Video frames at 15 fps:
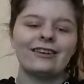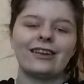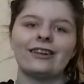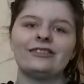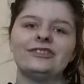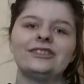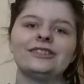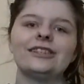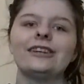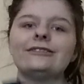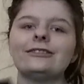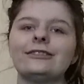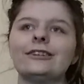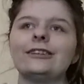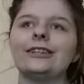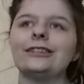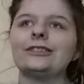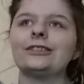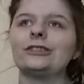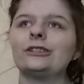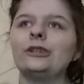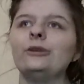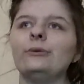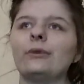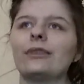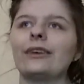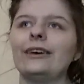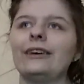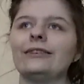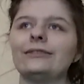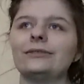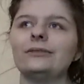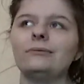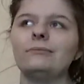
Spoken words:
Considering it's two things.